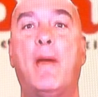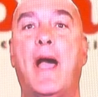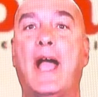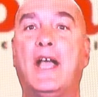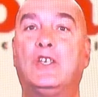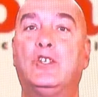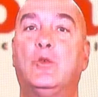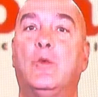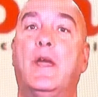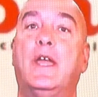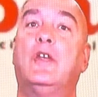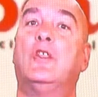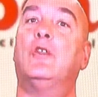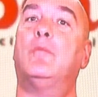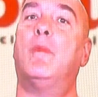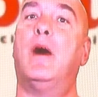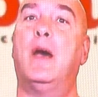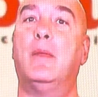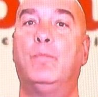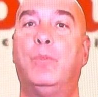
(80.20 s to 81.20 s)
backs away, or the
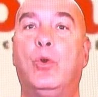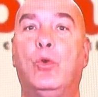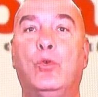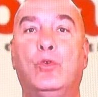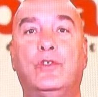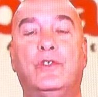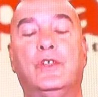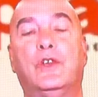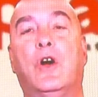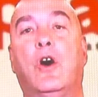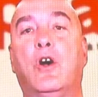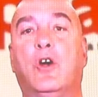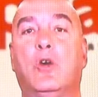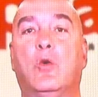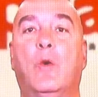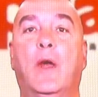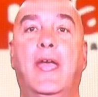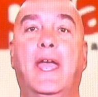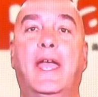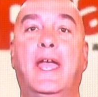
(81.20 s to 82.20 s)
mom pulls the dog
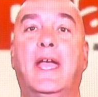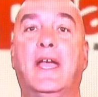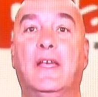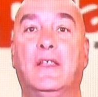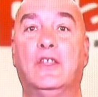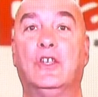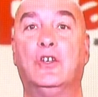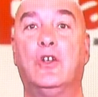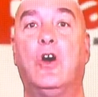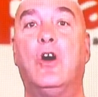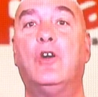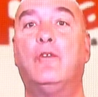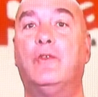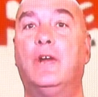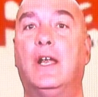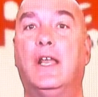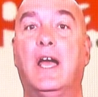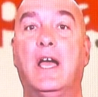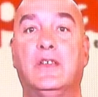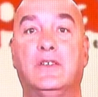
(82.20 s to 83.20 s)
away, and the dog
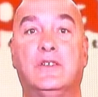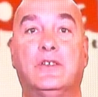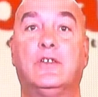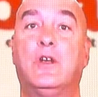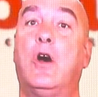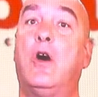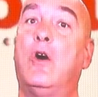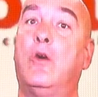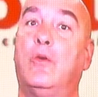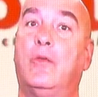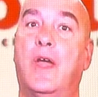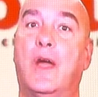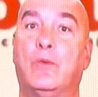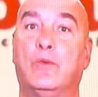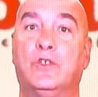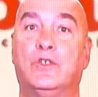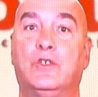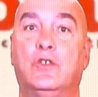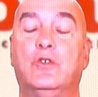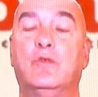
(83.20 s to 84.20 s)
realizes, oh, that
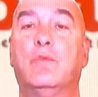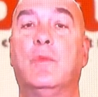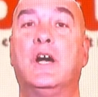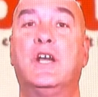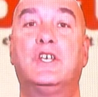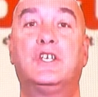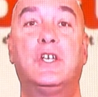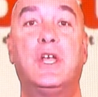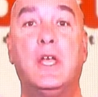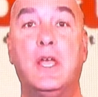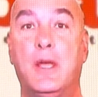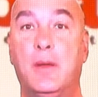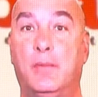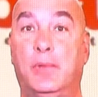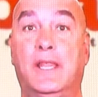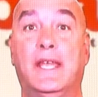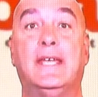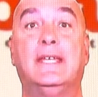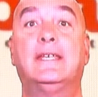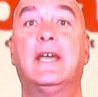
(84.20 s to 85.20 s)
was too much,
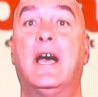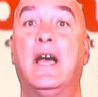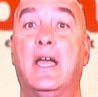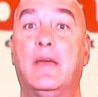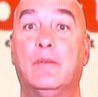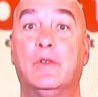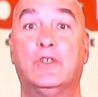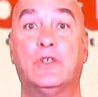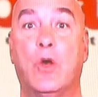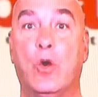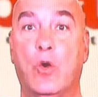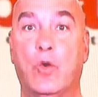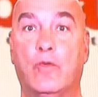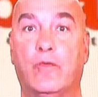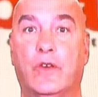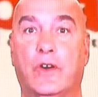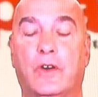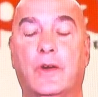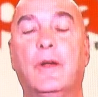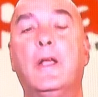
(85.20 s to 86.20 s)
playtime is
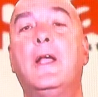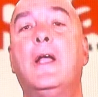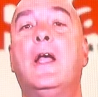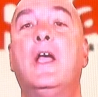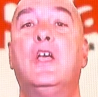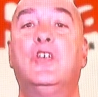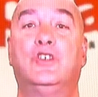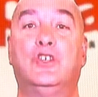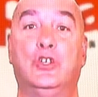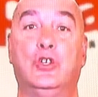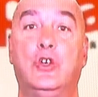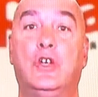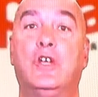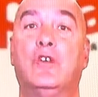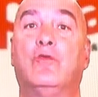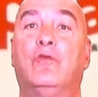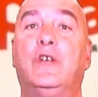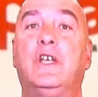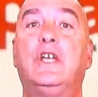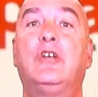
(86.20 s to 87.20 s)
over. So you
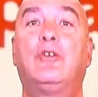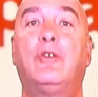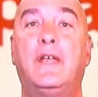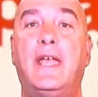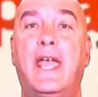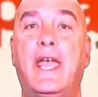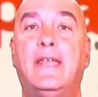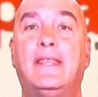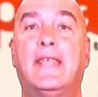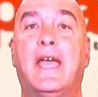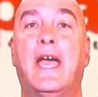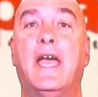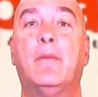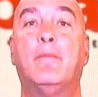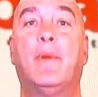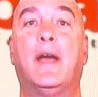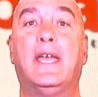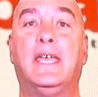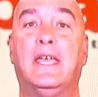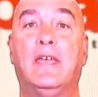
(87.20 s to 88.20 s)
can recreate
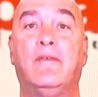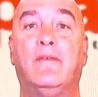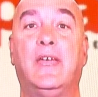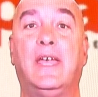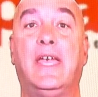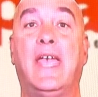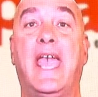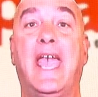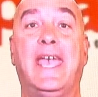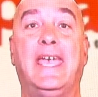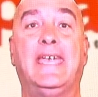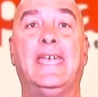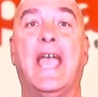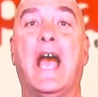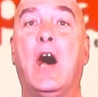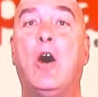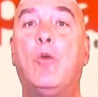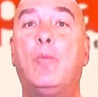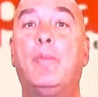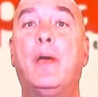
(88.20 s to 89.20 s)
that by giving a
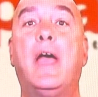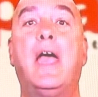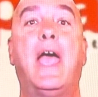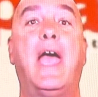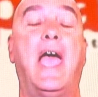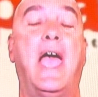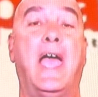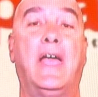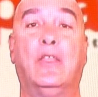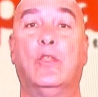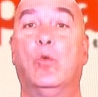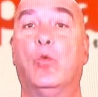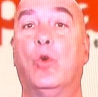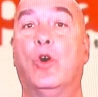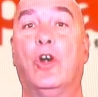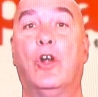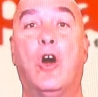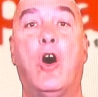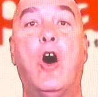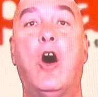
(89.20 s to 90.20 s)
yelp and the
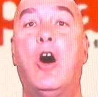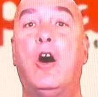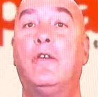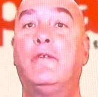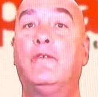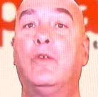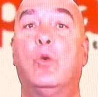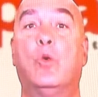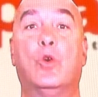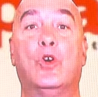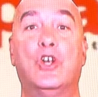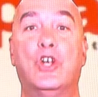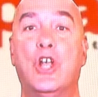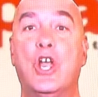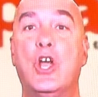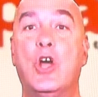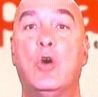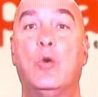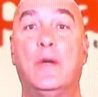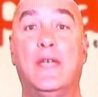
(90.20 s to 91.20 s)
word off or
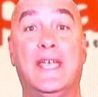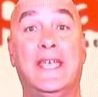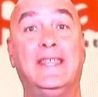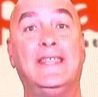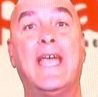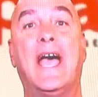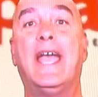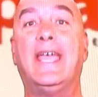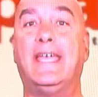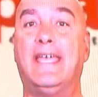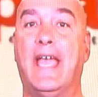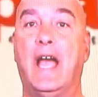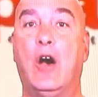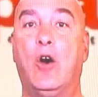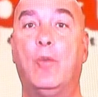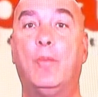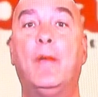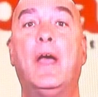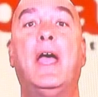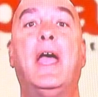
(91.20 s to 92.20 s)
no in that
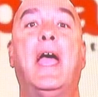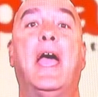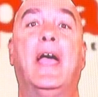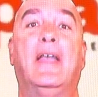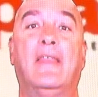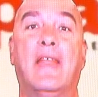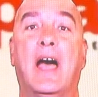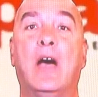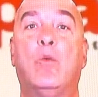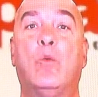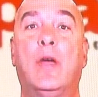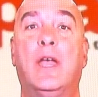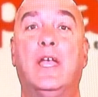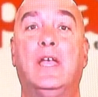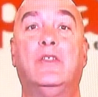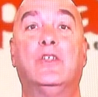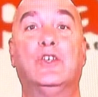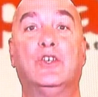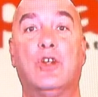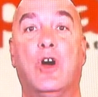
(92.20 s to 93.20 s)
yelp, and that
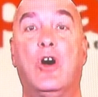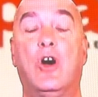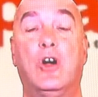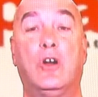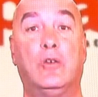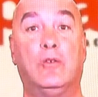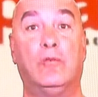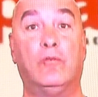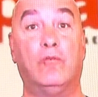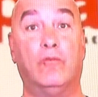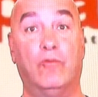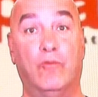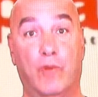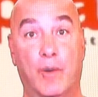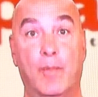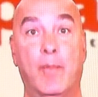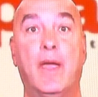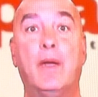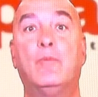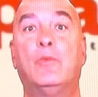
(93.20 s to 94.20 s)
way the dog
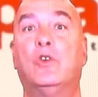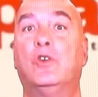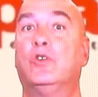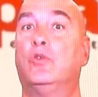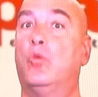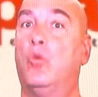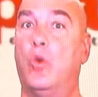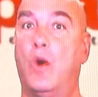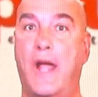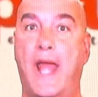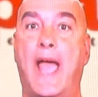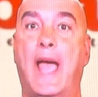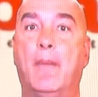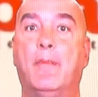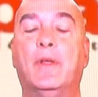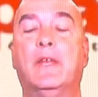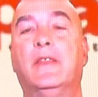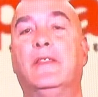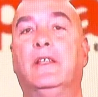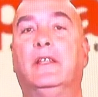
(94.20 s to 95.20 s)
remembers what
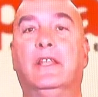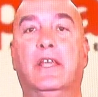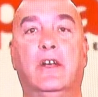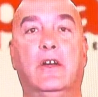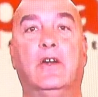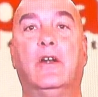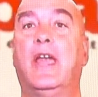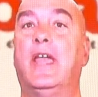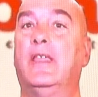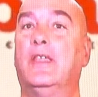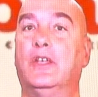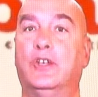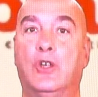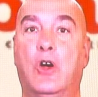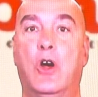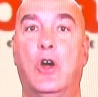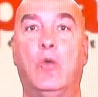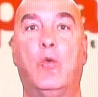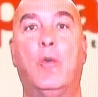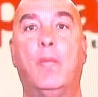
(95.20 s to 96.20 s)
happened in the litter, and the
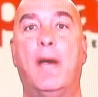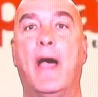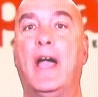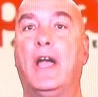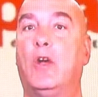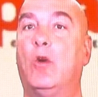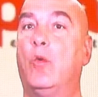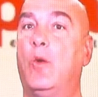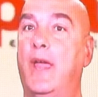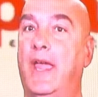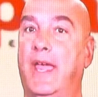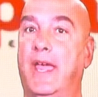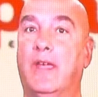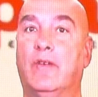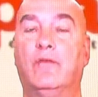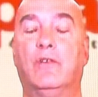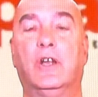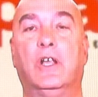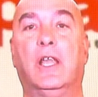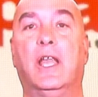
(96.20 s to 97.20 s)
dog will back away
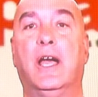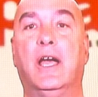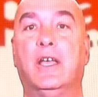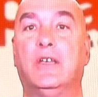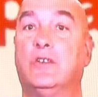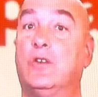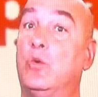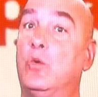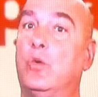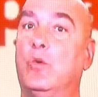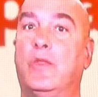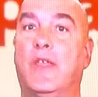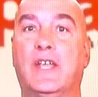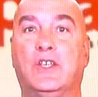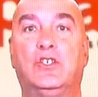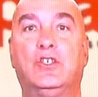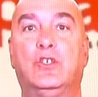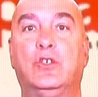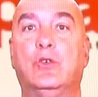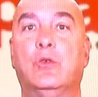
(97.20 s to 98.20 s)
and realize, oh,
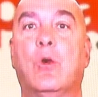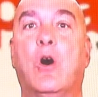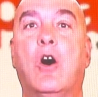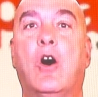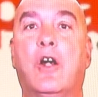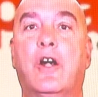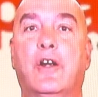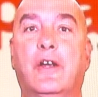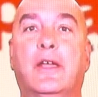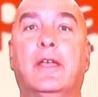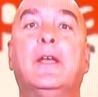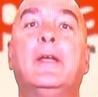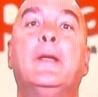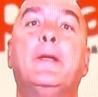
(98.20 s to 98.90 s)
that's too hard.